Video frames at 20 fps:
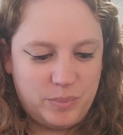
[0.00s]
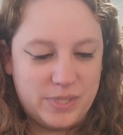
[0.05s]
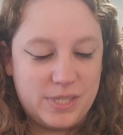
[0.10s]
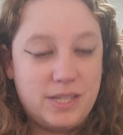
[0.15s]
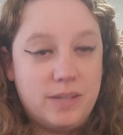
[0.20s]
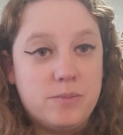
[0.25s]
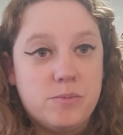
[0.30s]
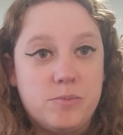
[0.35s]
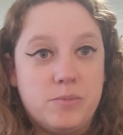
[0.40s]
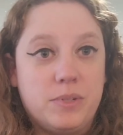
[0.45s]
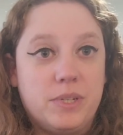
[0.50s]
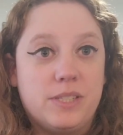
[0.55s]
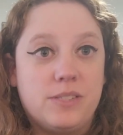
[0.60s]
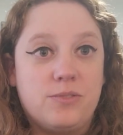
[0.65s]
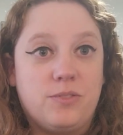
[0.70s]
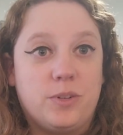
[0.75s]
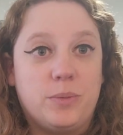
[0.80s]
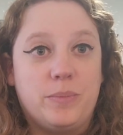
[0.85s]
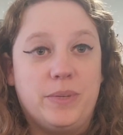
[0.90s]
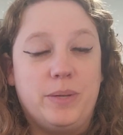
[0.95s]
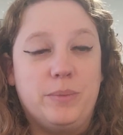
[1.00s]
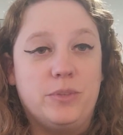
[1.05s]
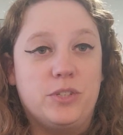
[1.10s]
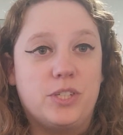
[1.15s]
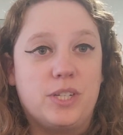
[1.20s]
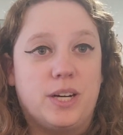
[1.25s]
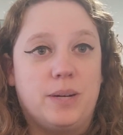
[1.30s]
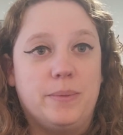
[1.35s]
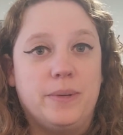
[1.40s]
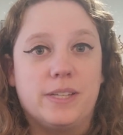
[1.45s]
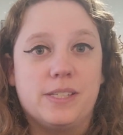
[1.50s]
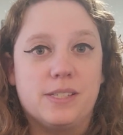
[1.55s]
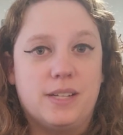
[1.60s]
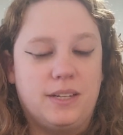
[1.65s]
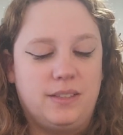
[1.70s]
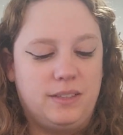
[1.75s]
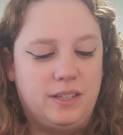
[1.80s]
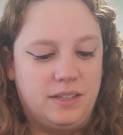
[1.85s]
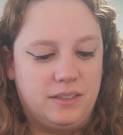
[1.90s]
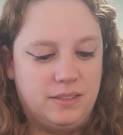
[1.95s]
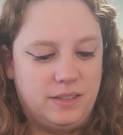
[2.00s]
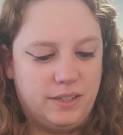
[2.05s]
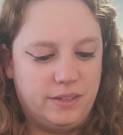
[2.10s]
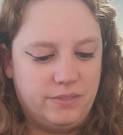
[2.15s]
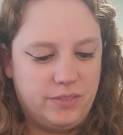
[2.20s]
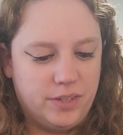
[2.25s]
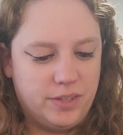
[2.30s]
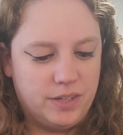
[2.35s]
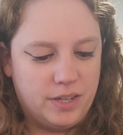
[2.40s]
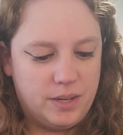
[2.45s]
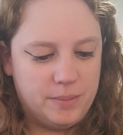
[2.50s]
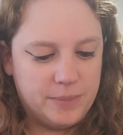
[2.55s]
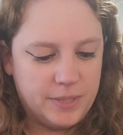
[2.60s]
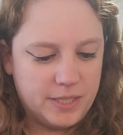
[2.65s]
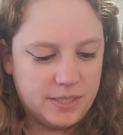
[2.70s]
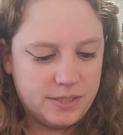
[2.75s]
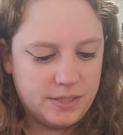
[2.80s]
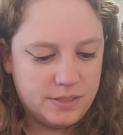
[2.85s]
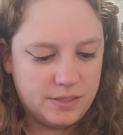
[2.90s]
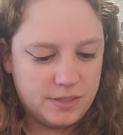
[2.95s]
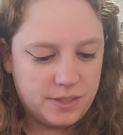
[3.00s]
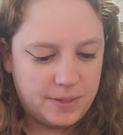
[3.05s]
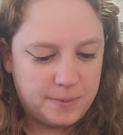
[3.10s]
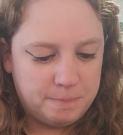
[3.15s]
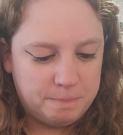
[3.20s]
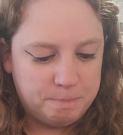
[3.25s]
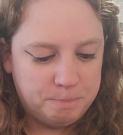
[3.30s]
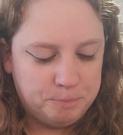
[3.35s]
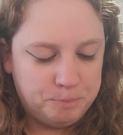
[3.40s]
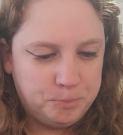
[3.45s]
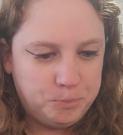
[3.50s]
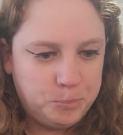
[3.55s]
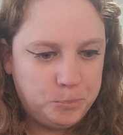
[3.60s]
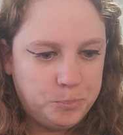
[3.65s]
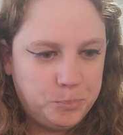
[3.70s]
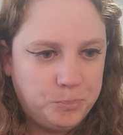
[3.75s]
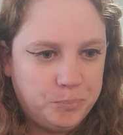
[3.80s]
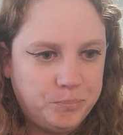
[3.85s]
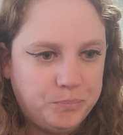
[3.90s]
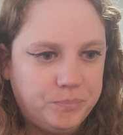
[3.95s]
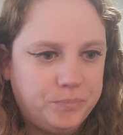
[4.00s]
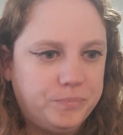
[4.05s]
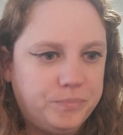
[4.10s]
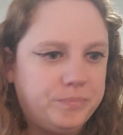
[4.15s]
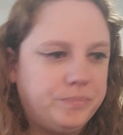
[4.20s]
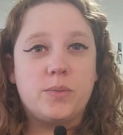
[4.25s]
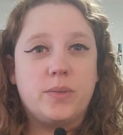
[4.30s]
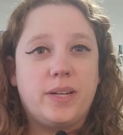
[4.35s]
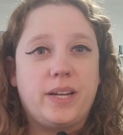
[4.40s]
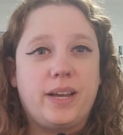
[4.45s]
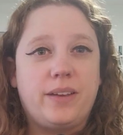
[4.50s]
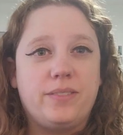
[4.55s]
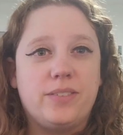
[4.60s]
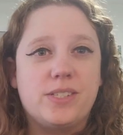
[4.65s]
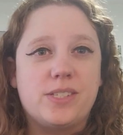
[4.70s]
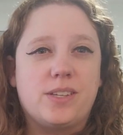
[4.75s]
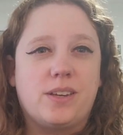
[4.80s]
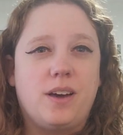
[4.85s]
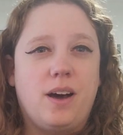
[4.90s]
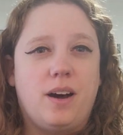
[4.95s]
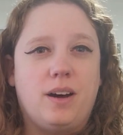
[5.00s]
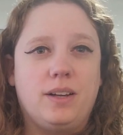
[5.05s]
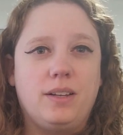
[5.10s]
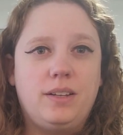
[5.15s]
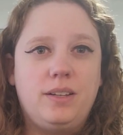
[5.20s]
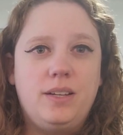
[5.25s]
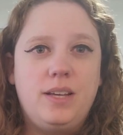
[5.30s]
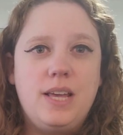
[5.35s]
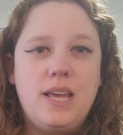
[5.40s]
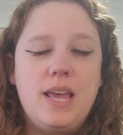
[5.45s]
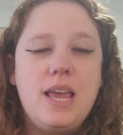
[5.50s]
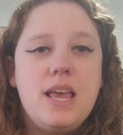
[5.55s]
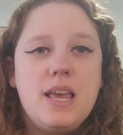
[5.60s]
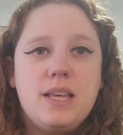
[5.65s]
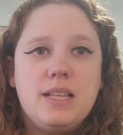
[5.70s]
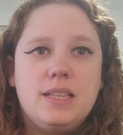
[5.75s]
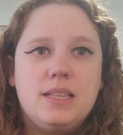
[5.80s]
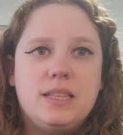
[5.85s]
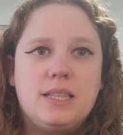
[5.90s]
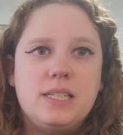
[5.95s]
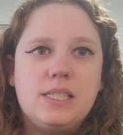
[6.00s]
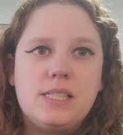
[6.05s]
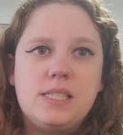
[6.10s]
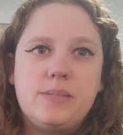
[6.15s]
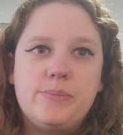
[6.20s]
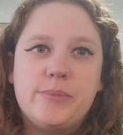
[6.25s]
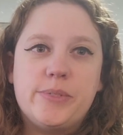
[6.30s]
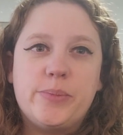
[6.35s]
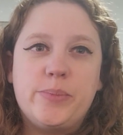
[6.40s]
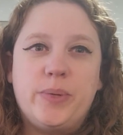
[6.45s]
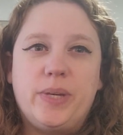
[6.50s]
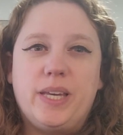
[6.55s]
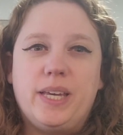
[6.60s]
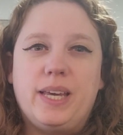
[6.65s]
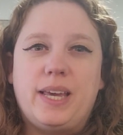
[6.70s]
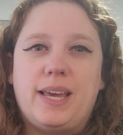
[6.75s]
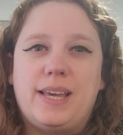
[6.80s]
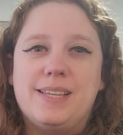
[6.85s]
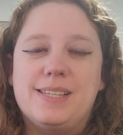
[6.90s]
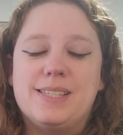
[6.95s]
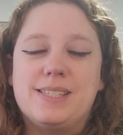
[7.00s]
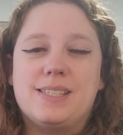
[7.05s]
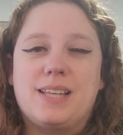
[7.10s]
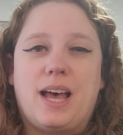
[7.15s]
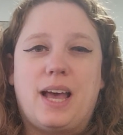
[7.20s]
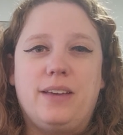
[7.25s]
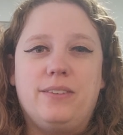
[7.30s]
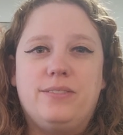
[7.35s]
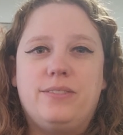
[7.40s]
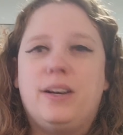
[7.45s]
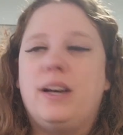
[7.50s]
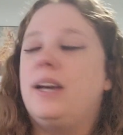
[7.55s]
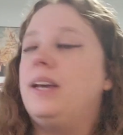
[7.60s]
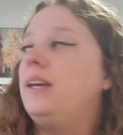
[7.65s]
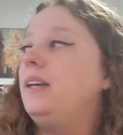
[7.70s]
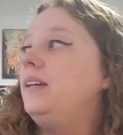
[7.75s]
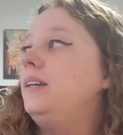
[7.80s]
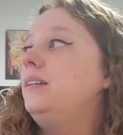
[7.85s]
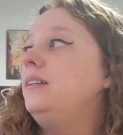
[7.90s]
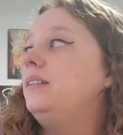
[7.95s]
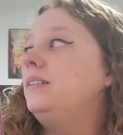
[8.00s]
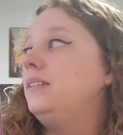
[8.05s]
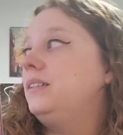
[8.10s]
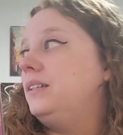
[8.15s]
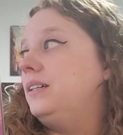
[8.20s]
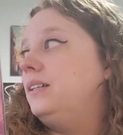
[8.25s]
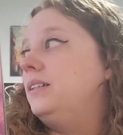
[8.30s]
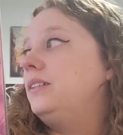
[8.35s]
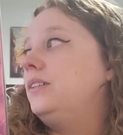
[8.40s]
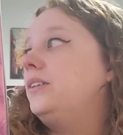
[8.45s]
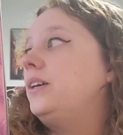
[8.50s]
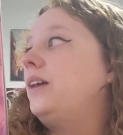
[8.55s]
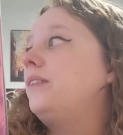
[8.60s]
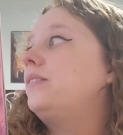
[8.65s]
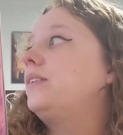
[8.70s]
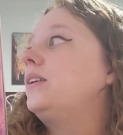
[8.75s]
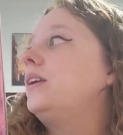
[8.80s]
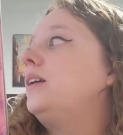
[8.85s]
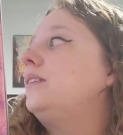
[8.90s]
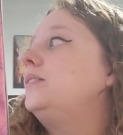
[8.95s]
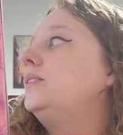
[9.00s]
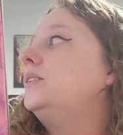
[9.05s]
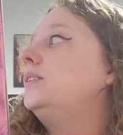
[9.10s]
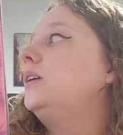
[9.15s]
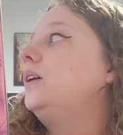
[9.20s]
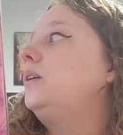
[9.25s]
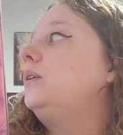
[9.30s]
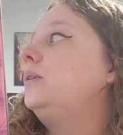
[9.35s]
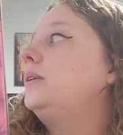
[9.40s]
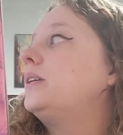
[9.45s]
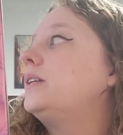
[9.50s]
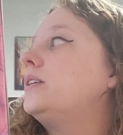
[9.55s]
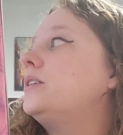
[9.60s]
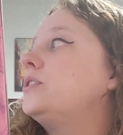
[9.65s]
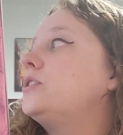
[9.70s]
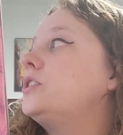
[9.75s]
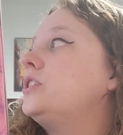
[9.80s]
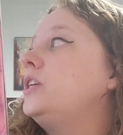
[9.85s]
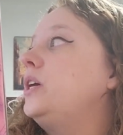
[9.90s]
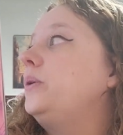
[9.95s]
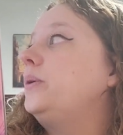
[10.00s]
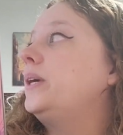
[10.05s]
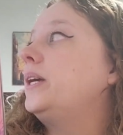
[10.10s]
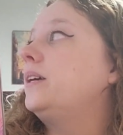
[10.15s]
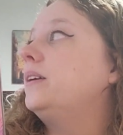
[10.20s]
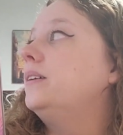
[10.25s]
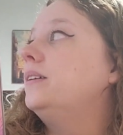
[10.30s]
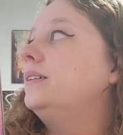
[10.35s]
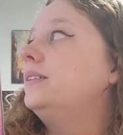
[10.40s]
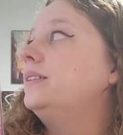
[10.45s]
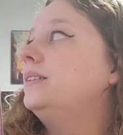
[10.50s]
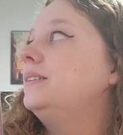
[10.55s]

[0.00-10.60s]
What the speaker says: Plus, it's from Image Comics, and I like a lot of their comics. So, next one I have is Gone. This seems to be a sci-fi graphic novel. Oh, it's snowing.